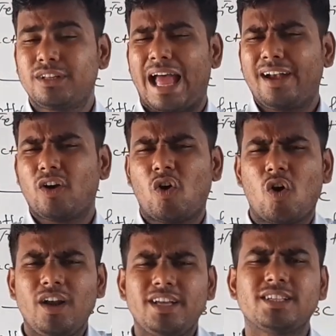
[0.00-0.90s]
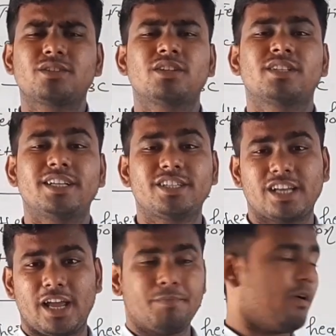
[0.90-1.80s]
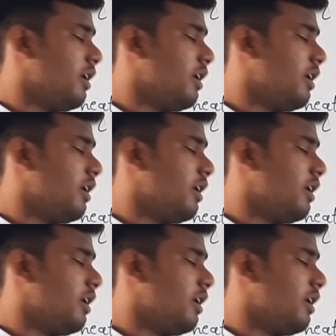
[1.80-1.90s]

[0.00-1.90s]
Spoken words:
So that all is such type